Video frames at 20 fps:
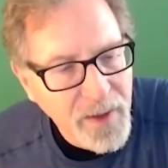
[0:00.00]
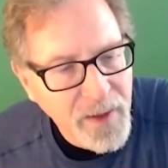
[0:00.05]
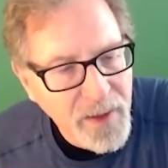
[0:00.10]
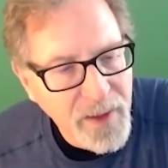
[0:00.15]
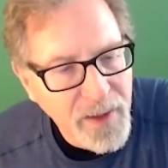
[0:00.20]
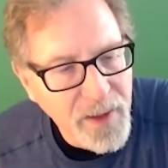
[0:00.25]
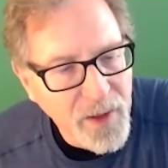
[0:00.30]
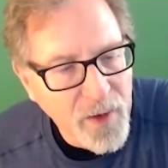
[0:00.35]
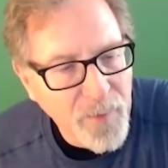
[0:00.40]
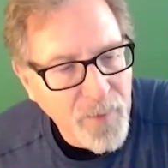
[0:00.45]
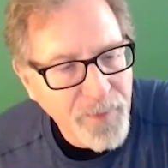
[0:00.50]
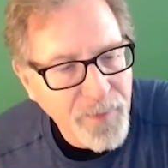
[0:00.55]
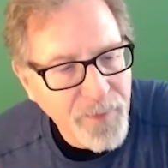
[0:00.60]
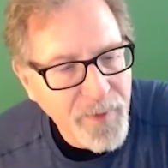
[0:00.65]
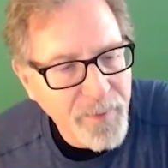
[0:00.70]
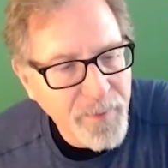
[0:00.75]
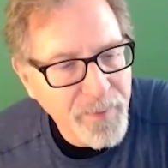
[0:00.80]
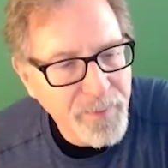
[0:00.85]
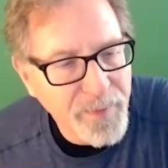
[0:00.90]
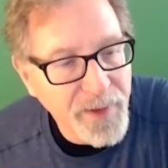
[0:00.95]

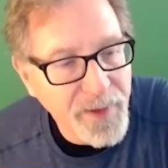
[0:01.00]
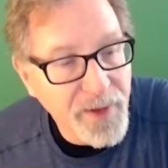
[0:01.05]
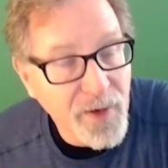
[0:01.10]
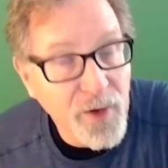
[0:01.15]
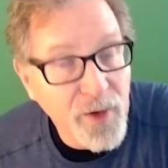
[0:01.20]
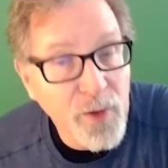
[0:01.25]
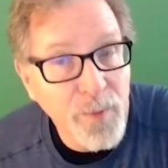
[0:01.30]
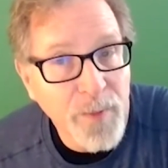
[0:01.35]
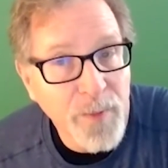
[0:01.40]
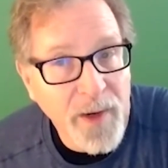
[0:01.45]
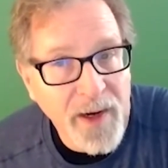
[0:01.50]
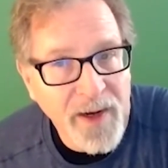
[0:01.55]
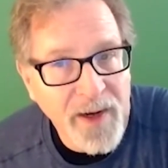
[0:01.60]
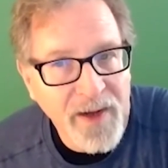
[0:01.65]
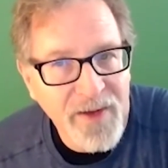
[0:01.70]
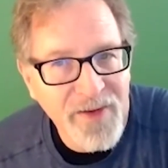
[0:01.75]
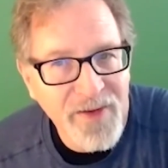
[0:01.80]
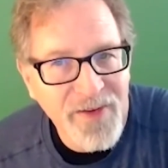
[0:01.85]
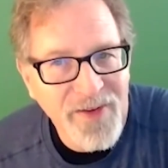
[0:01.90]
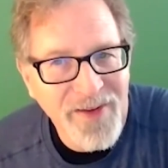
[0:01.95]
be their own
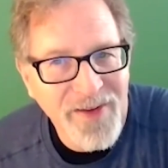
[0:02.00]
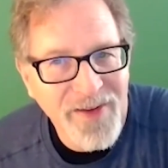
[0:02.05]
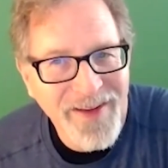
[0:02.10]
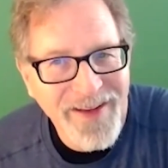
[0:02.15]
boss